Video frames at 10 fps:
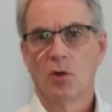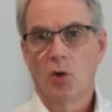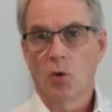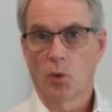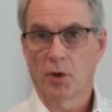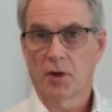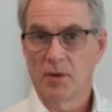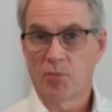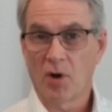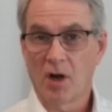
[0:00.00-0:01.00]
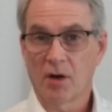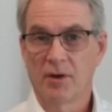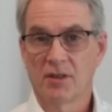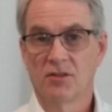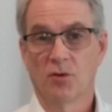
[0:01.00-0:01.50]
Work in
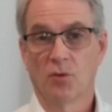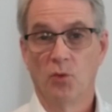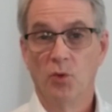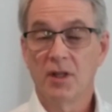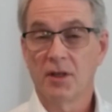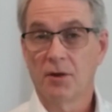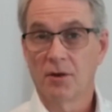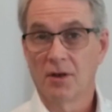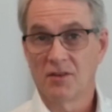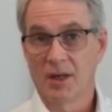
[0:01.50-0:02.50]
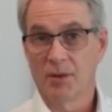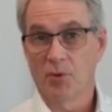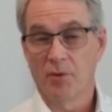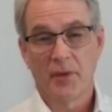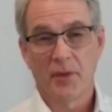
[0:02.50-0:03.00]
progress is a really good example.